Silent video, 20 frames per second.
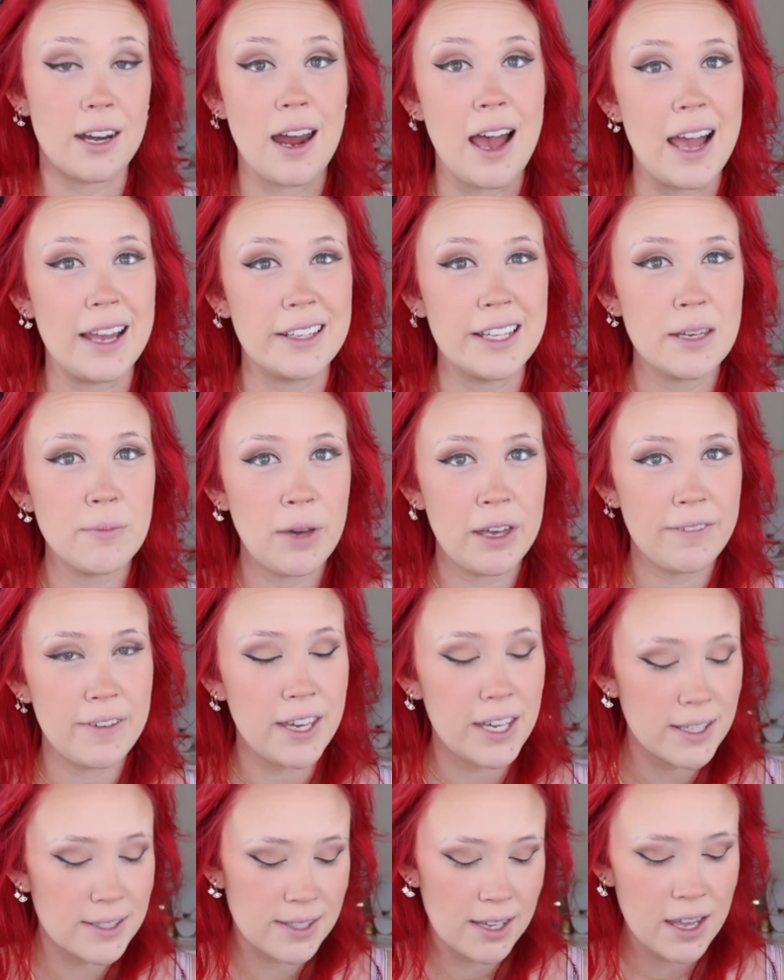and highlight my
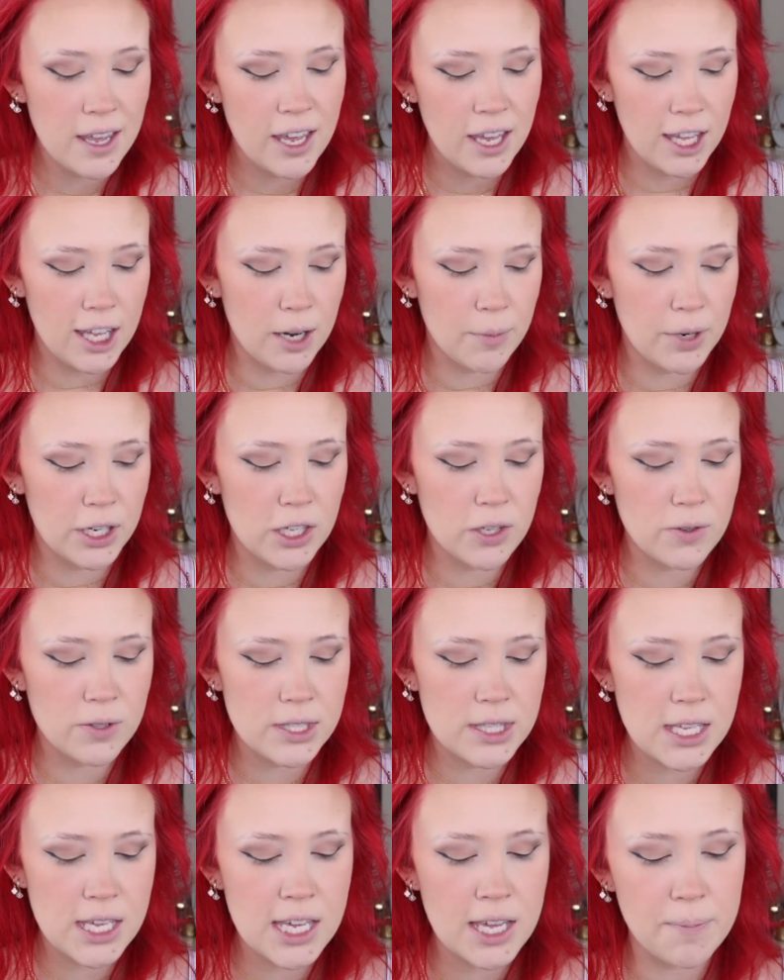face, and I'm gonna use
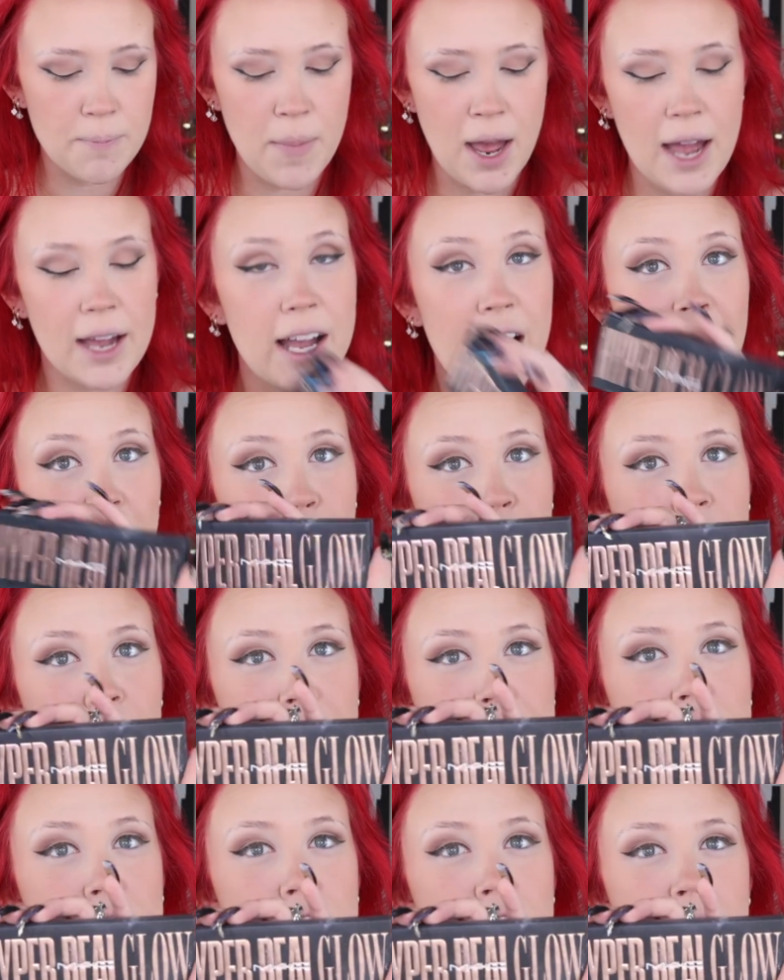the MAC Hyper
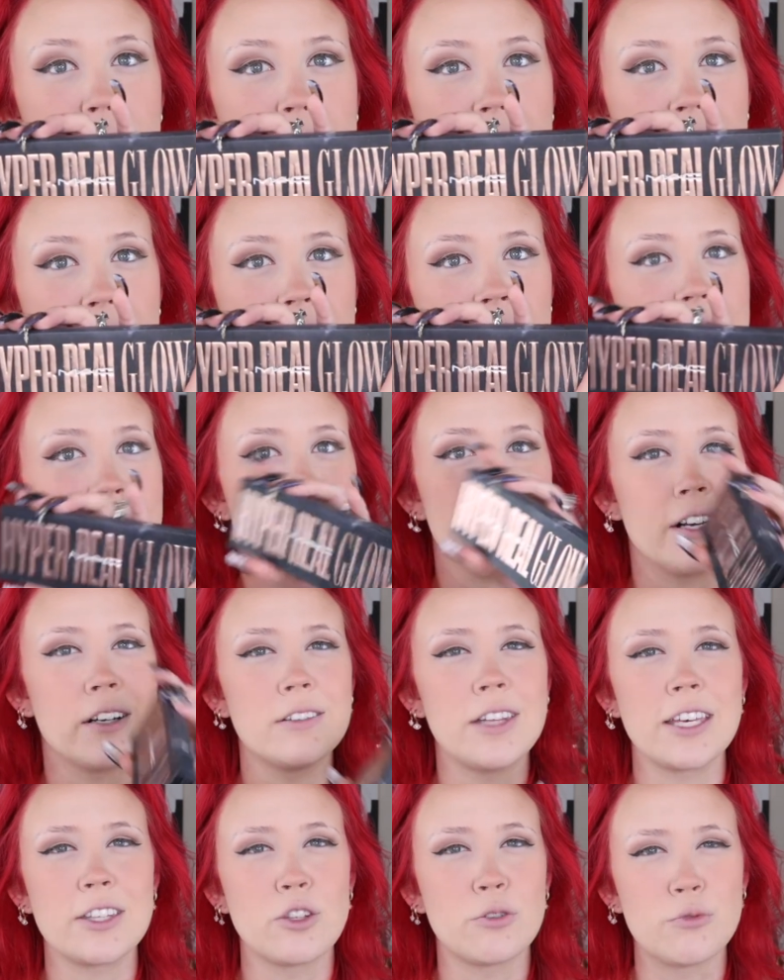Real Glow Kit right here,
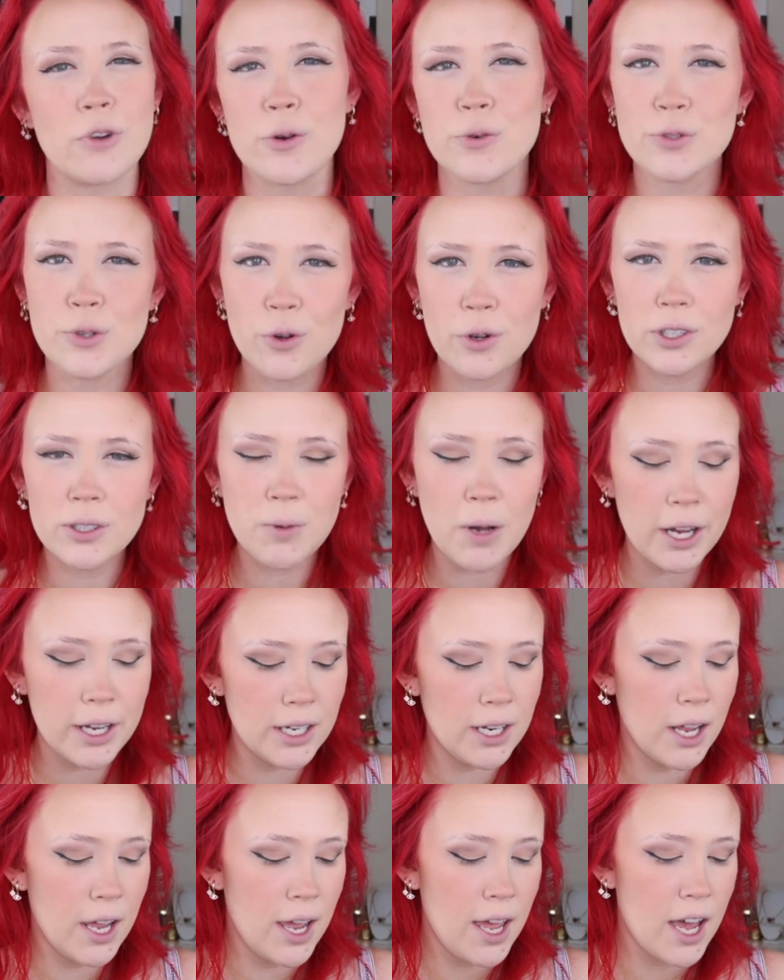like the rose gold
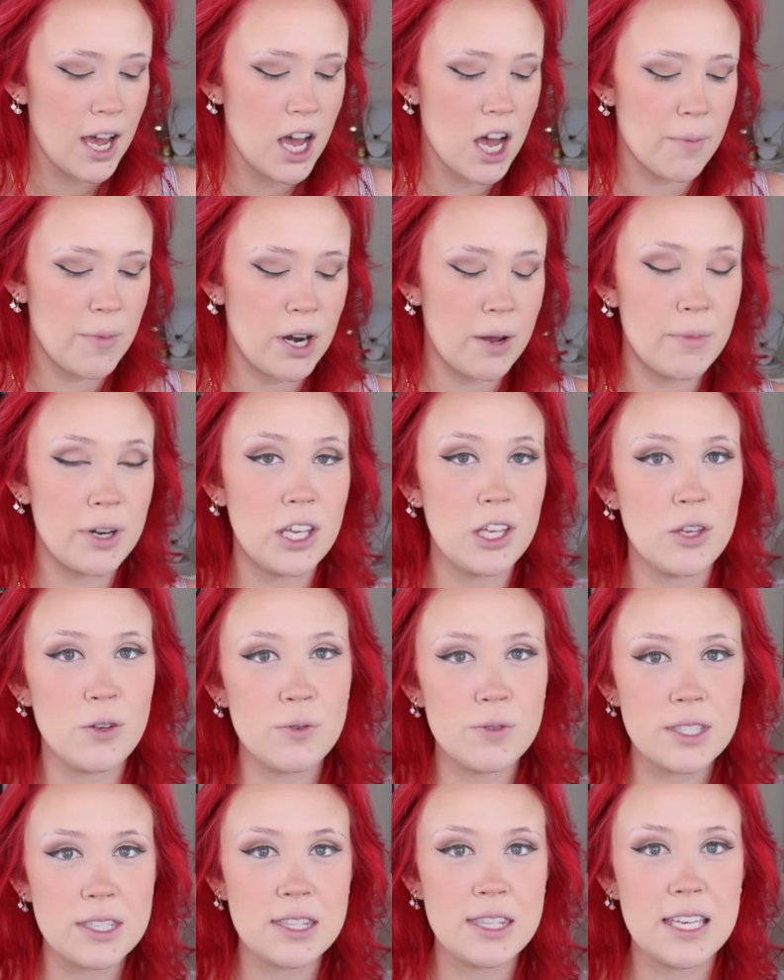one, and I'm gonna
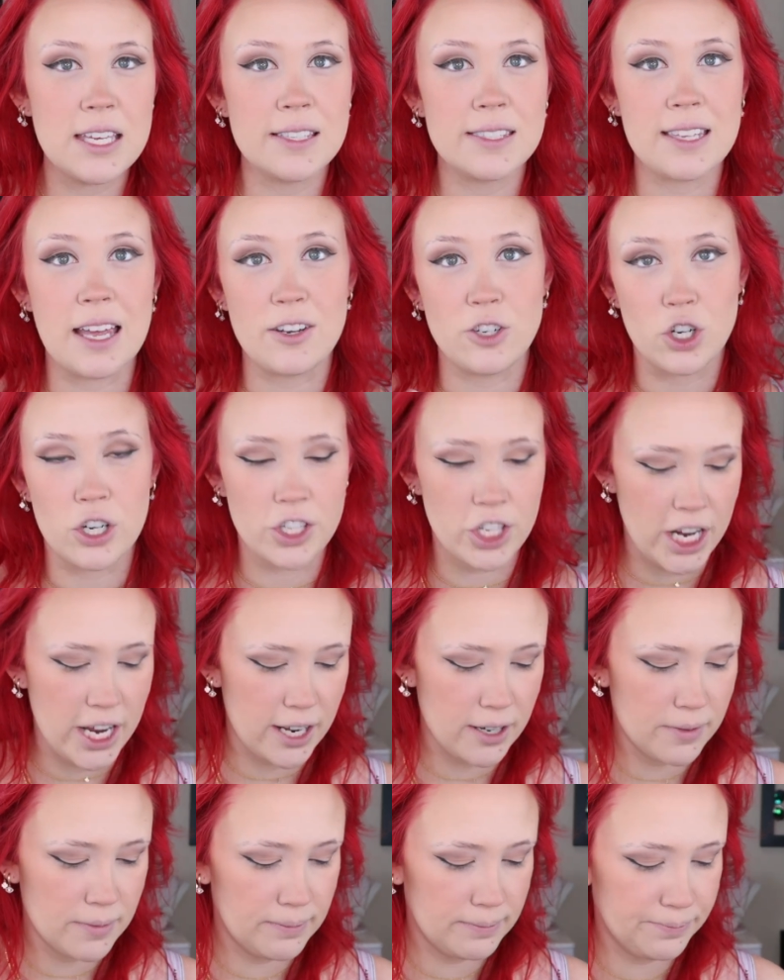use the center
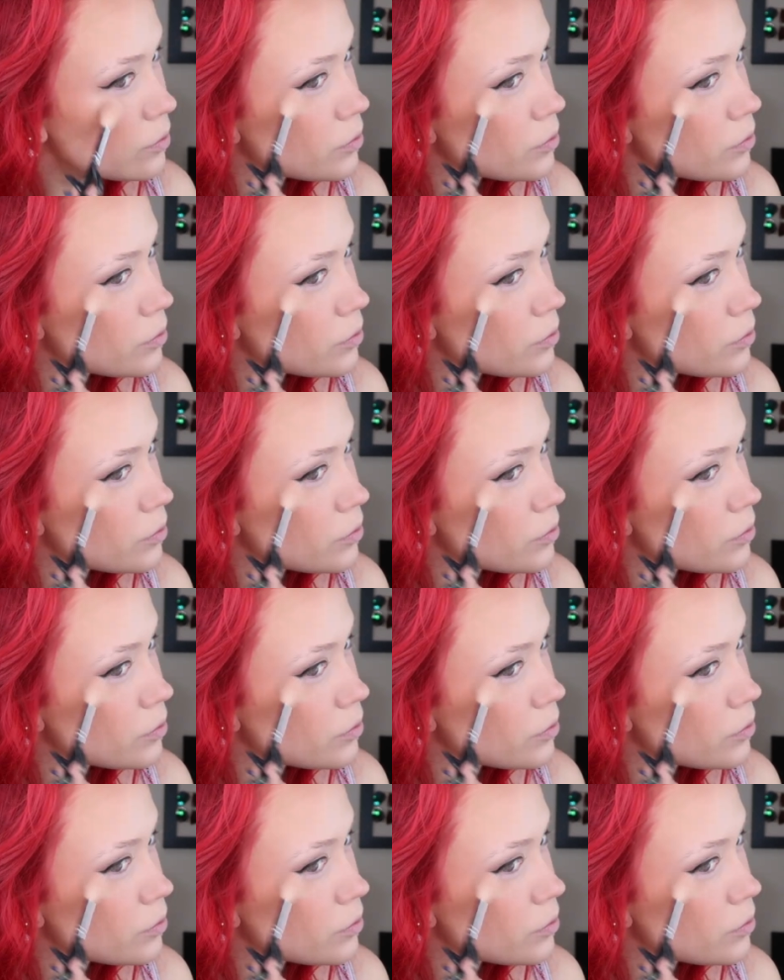shade.